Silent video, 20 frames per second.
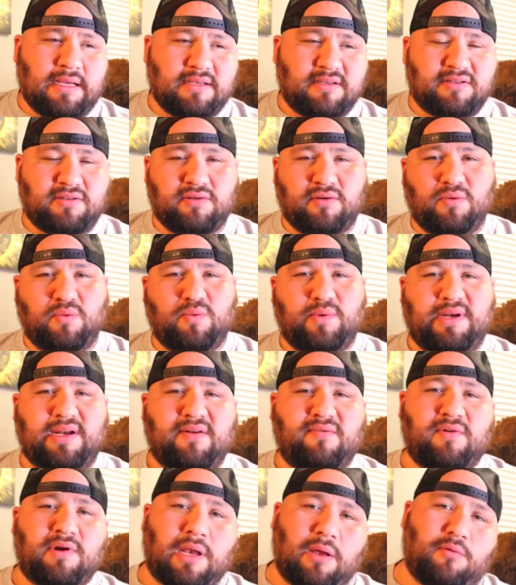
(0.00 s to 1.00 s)
So
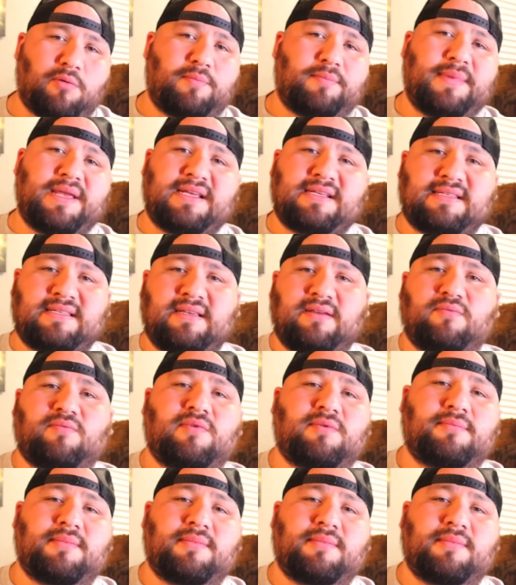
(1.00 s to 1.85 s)
whenever I would mix it with